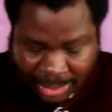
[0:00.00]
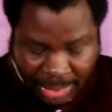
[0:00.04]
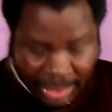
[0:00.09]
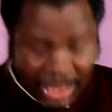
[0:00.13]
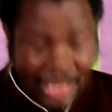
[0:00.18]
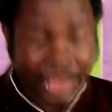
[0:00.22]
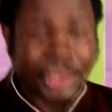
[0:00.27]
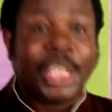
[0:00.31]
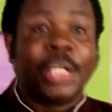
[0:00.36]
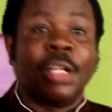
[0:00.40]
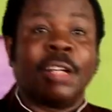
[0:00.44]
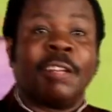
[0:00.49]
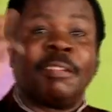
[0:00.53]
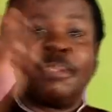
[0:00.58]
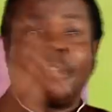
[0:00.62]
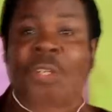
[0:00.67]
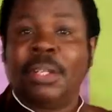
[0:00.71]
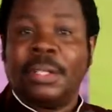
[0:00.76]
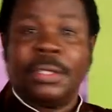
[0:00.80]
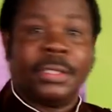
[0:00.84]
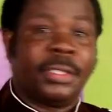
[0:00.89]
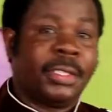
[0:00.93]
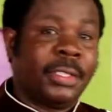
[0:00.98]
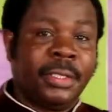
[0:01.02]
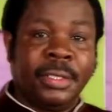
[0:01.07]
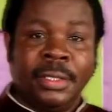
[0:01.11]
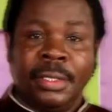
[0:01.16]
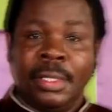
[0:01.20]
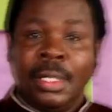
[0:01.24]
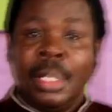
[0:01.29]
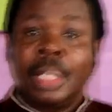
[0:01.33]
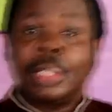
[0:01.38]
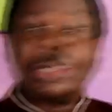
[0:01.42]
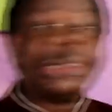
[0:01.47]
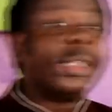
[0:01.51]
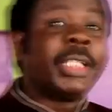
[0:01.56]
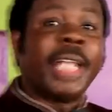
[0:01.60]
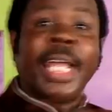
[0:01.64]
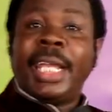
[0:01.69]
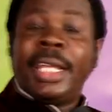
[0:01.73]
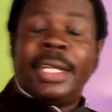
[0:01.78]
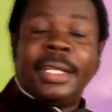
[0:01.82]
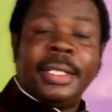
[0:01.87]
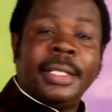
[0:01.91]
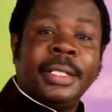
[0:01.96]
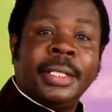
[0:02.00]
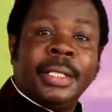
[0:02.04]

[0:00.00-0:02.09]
and agenda of God. Today,